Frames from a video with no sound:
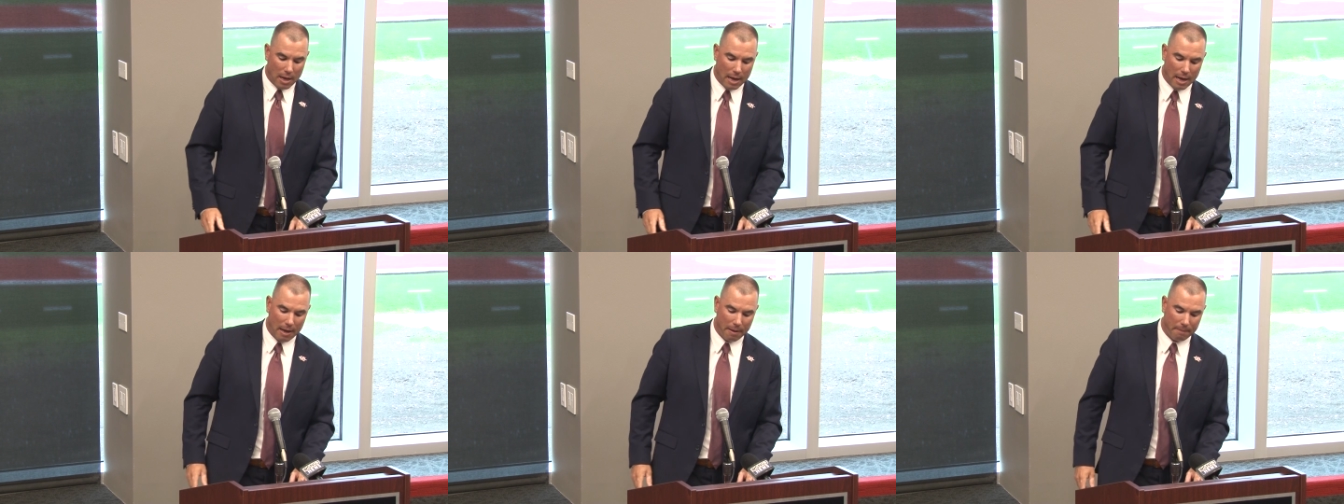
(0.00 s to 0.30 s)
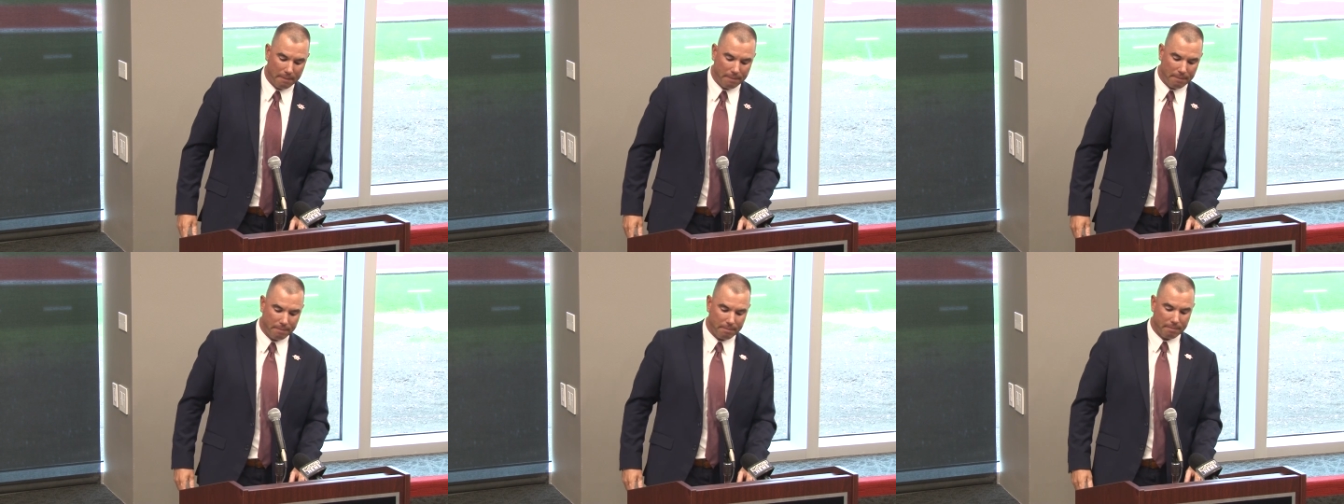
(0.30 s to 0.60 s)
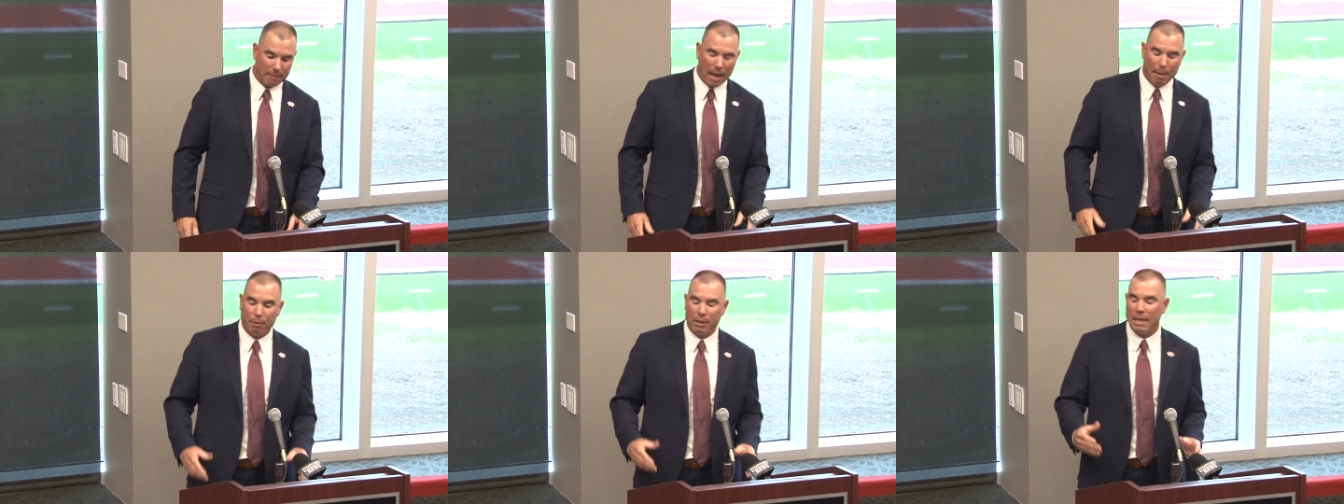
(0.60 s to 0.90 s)
Um,
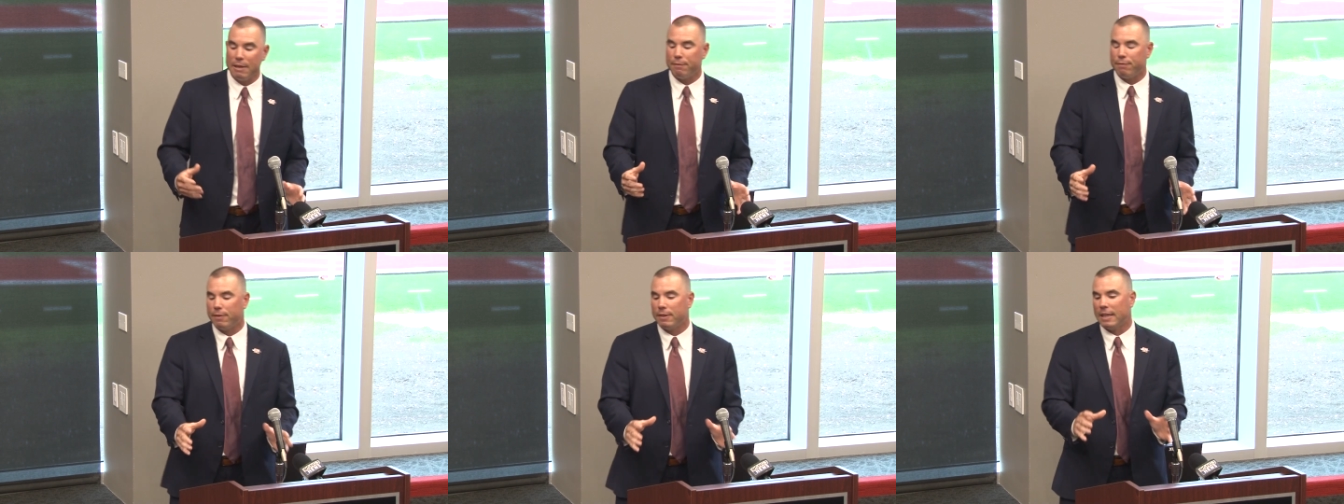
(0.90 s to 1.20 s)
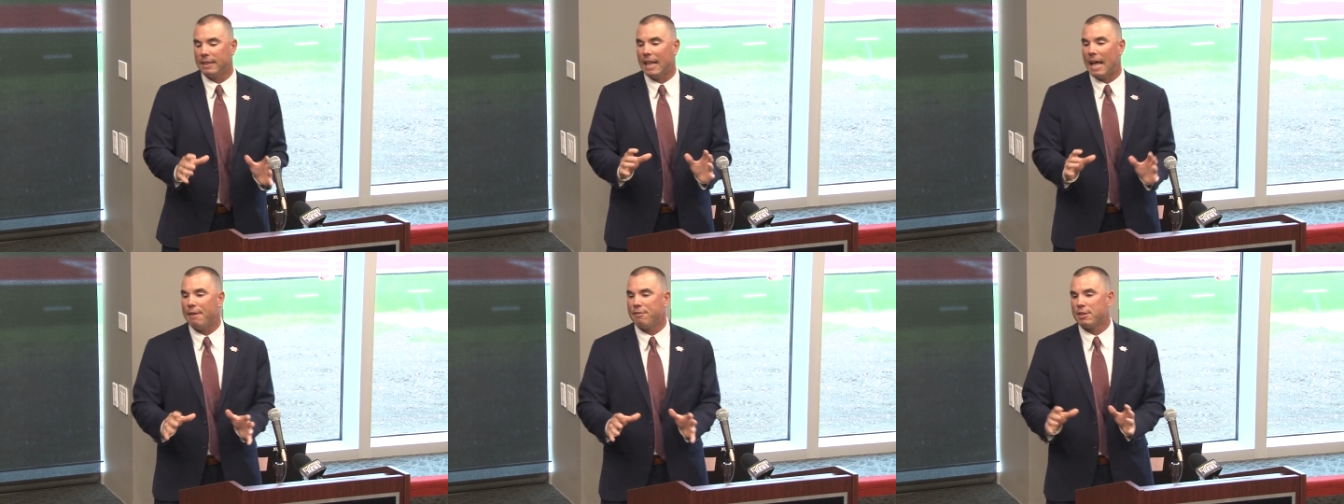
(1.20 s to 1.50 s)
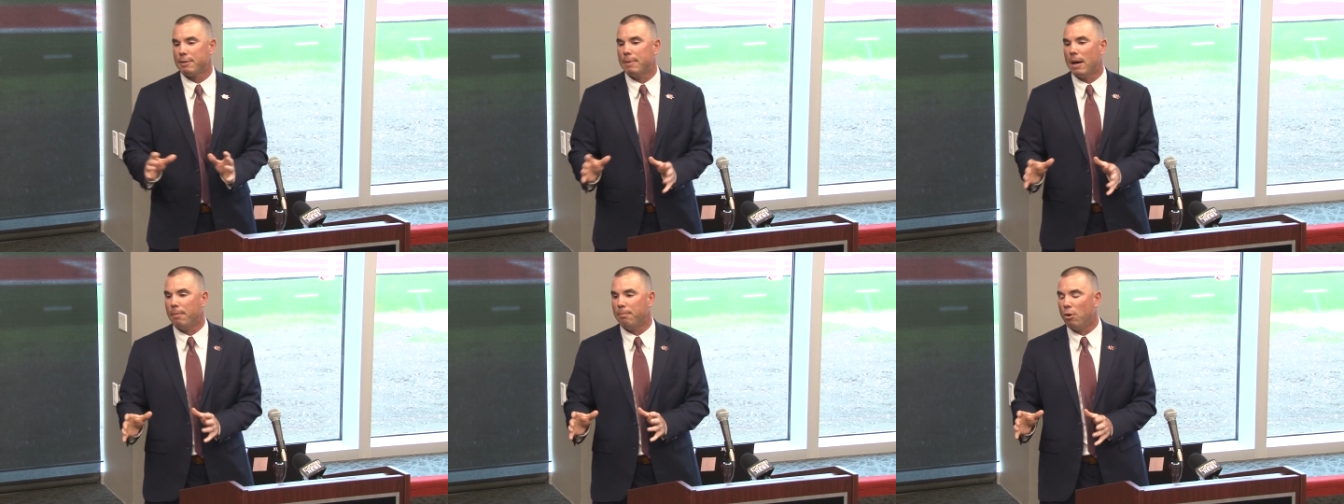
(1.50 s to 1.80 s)
I believe that
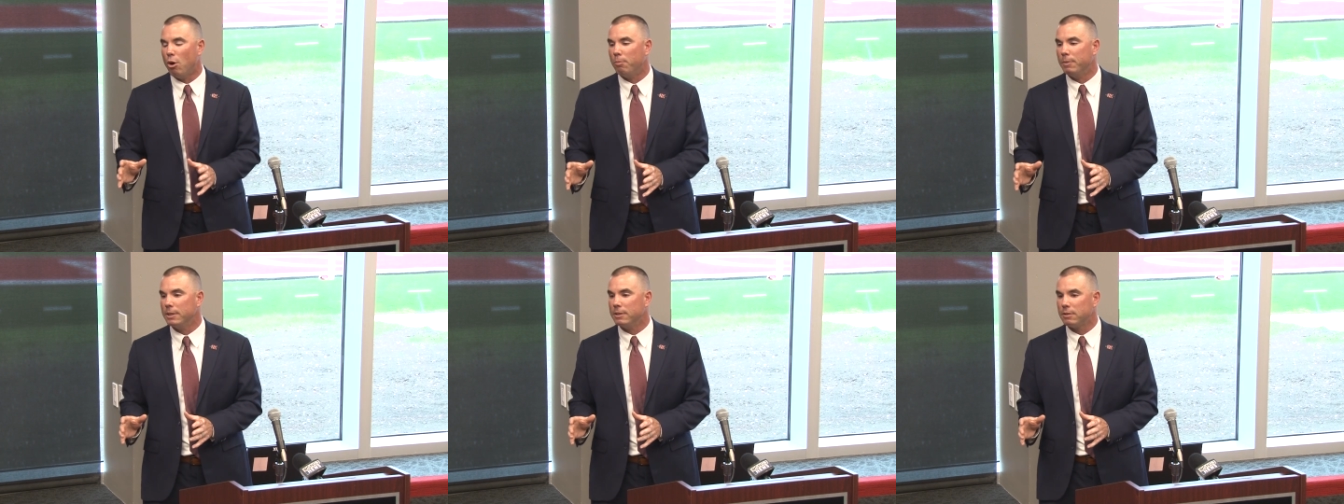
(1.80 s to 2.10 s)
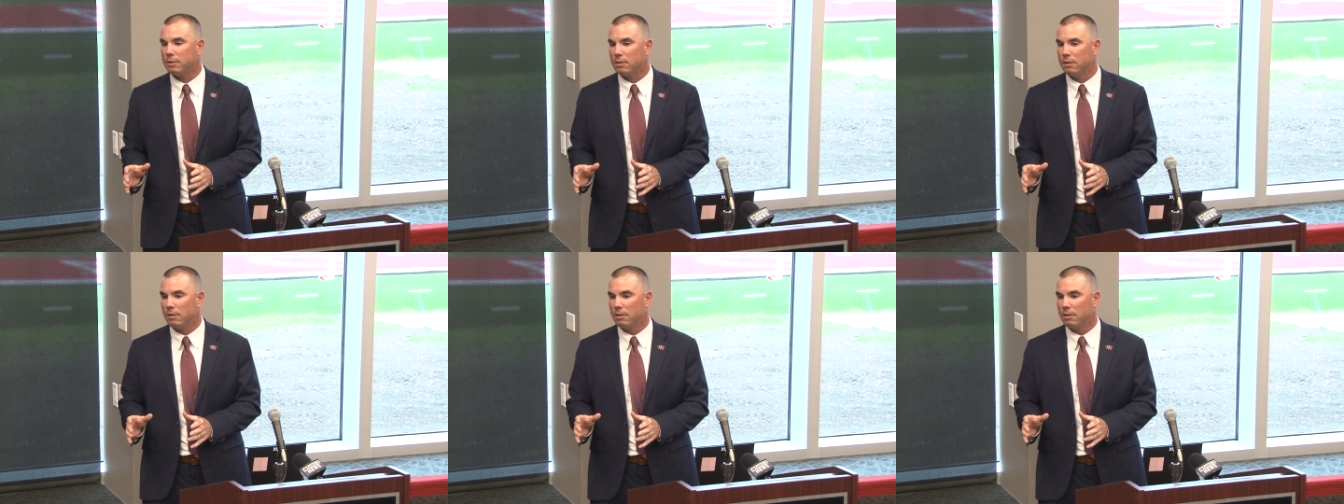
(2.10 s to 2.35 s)
life's about moments.